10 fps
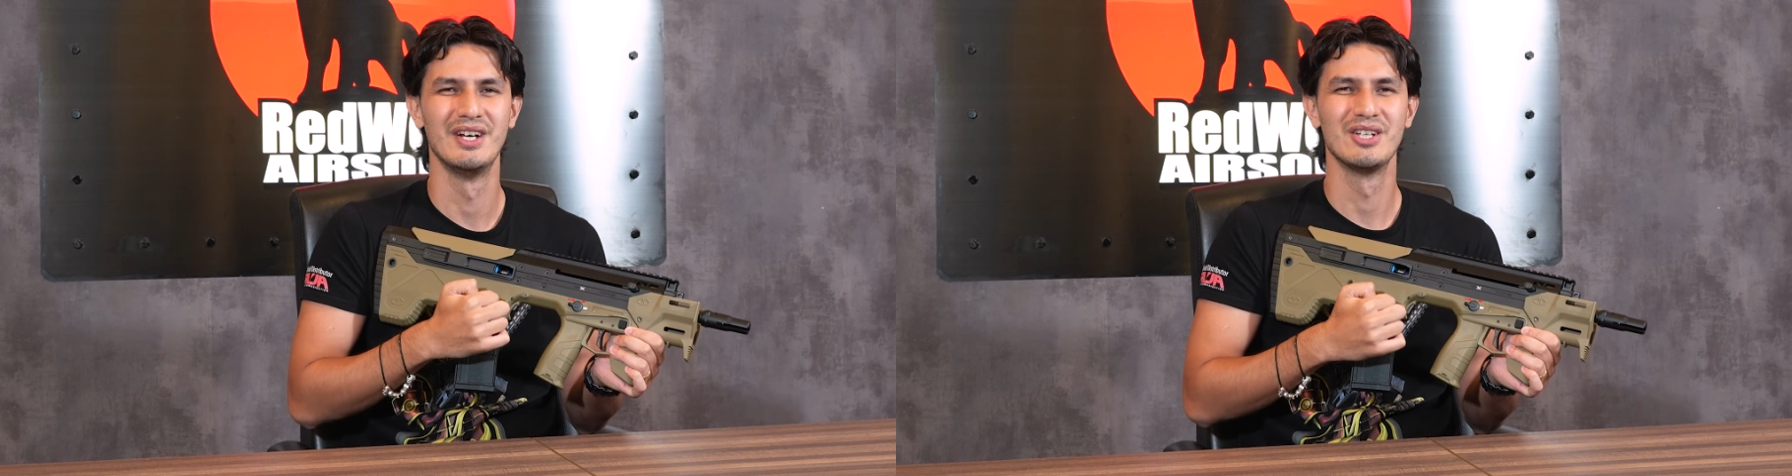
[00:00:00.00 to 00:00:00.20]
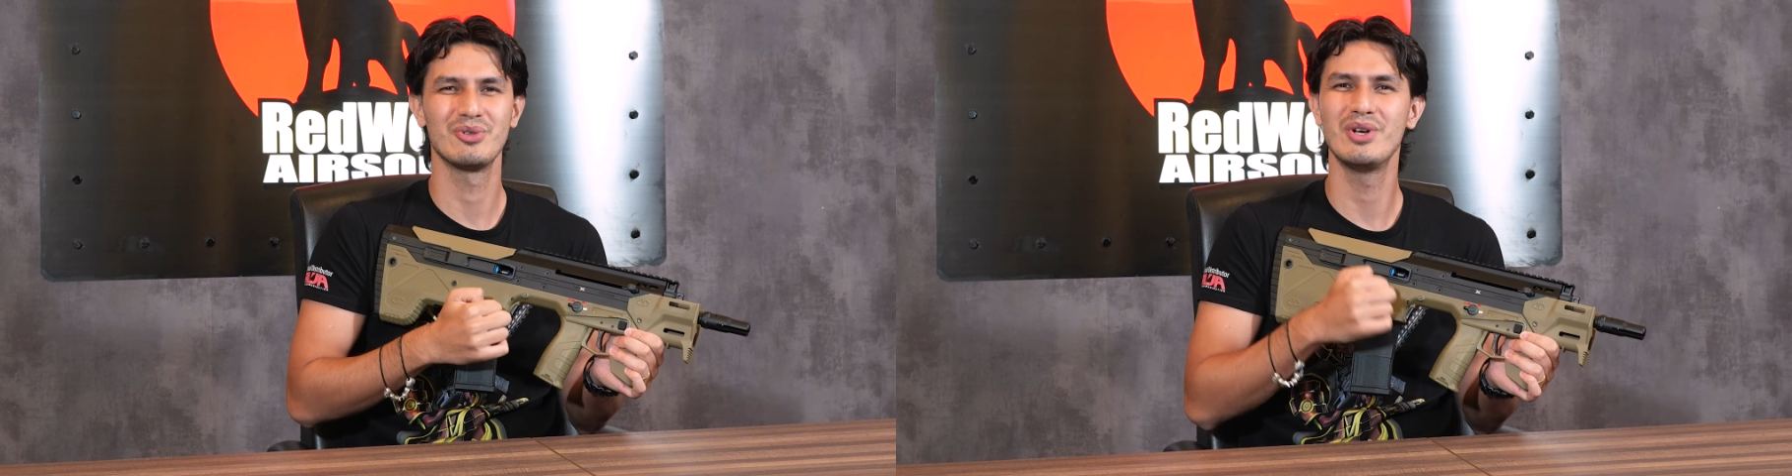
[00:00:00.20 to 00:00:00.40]

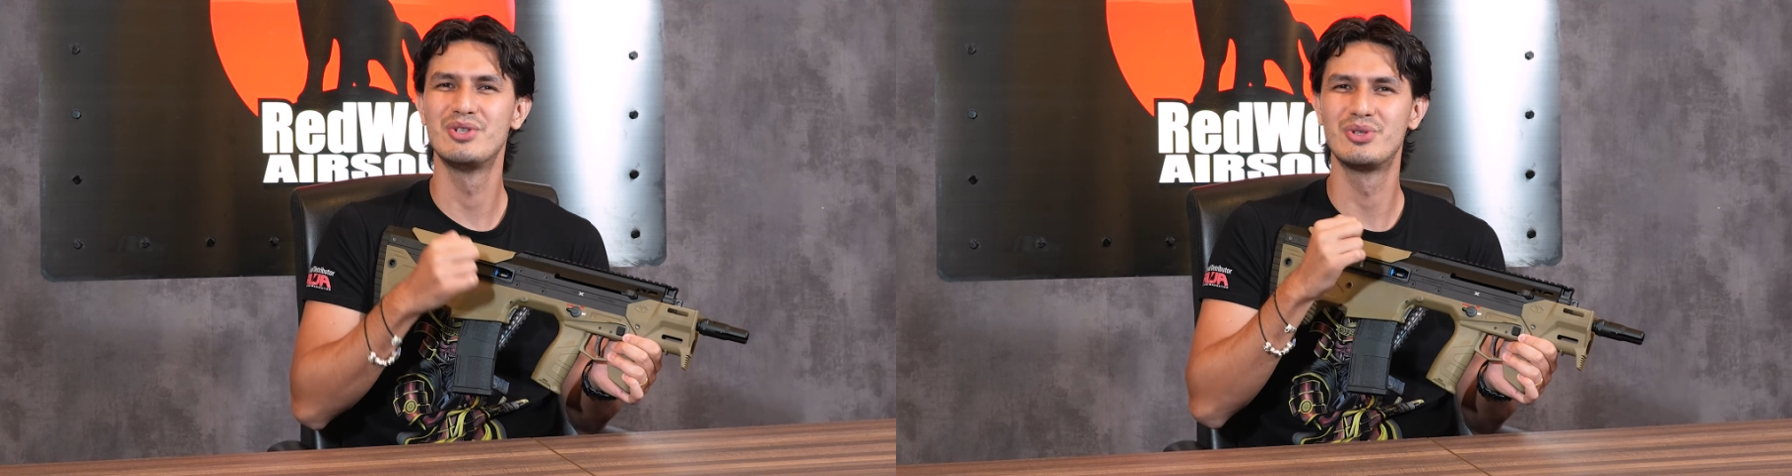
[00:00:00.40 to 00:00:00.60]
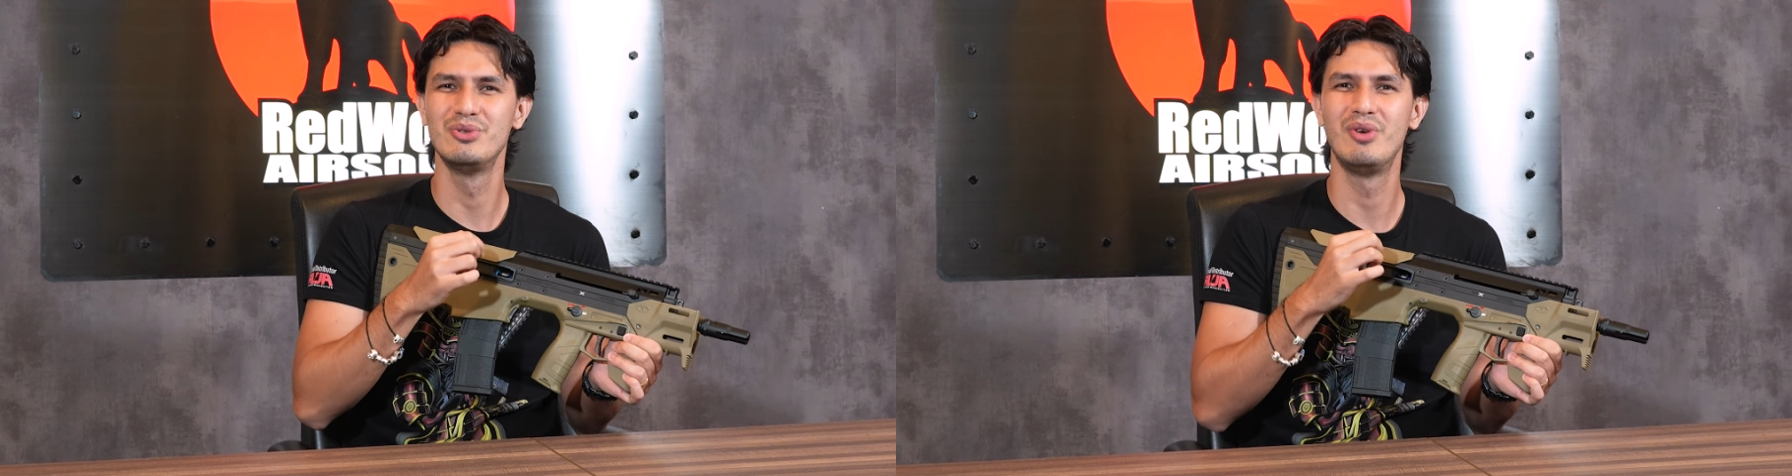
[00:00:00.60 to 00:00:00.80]
so I
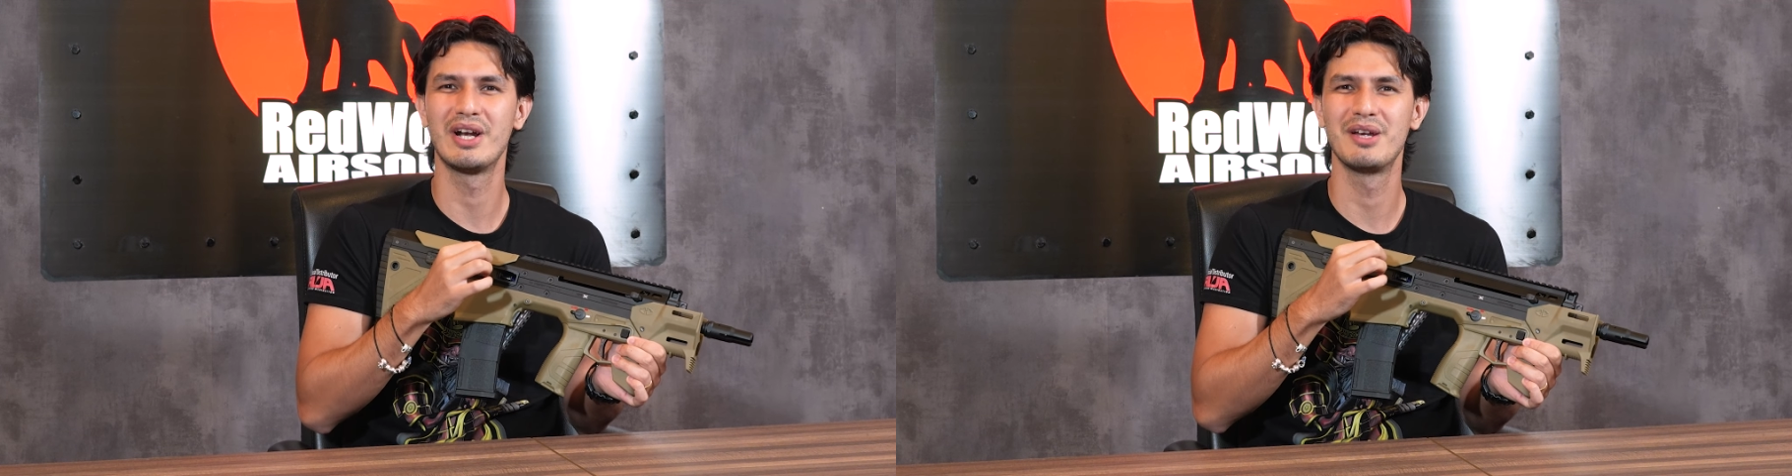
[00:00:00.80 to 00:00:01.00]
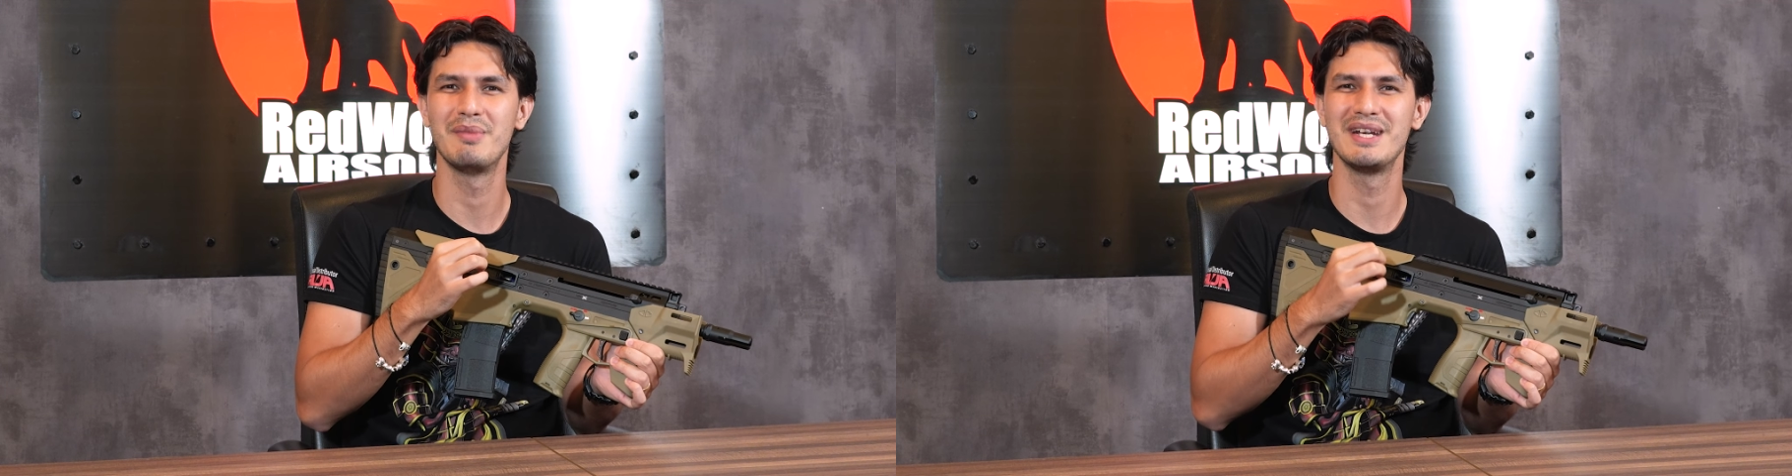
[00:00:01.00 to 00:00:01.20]
do
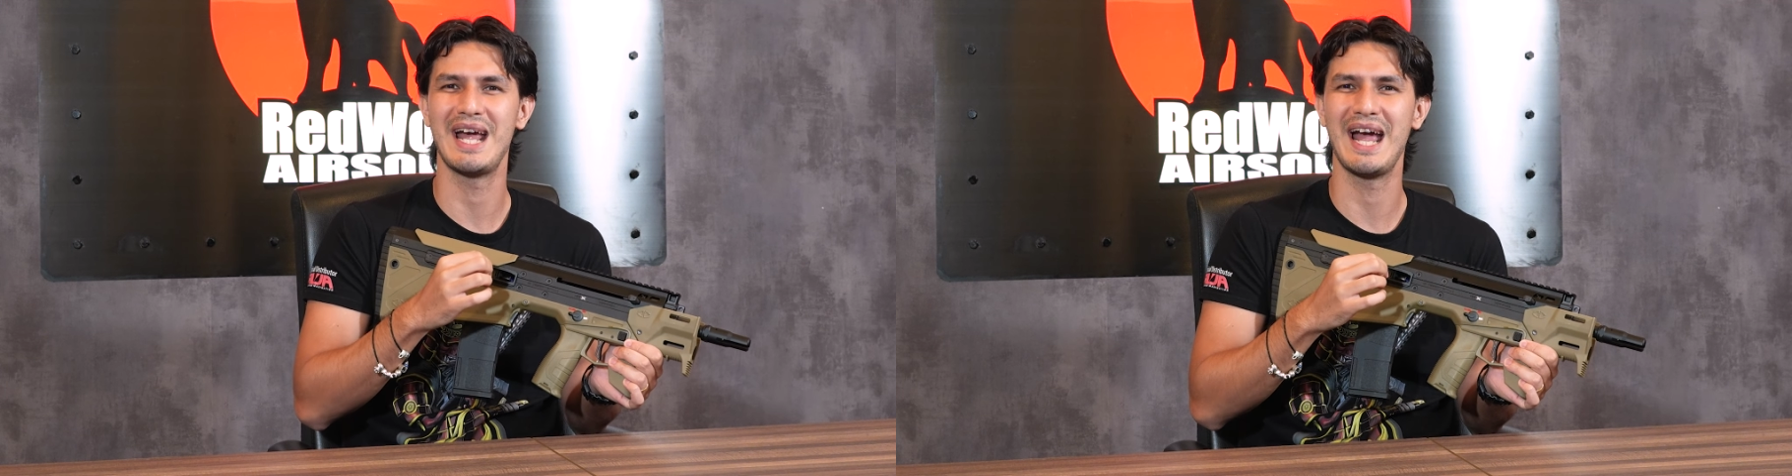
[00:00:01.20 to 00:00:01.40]
recommend